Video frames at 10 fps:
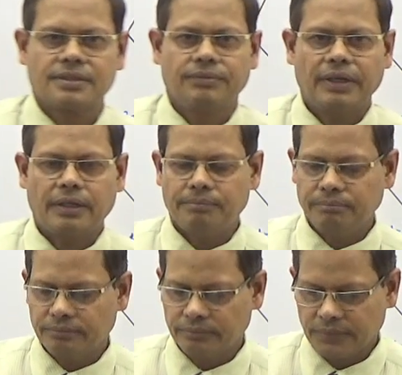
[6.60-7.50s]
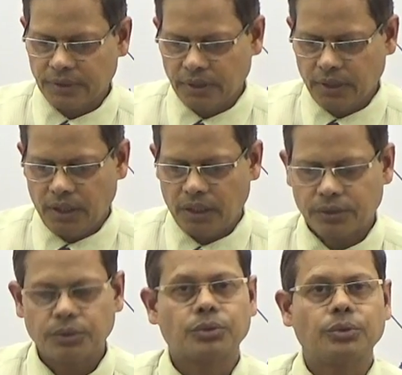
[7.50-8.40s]
So, welcome
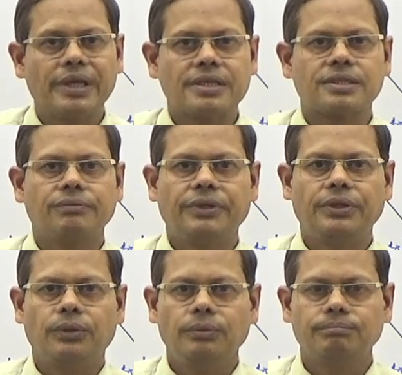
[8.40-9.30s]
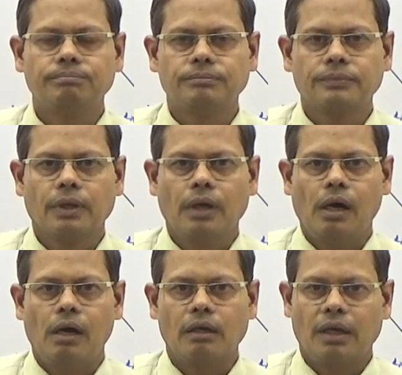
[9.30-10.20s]
to today's video
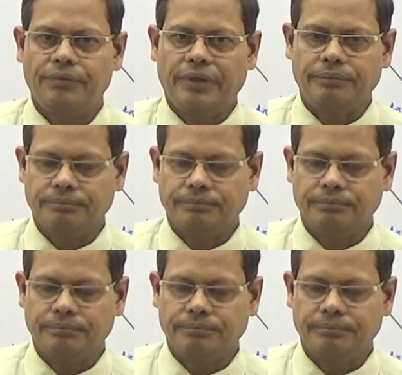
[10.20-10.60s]
on levy.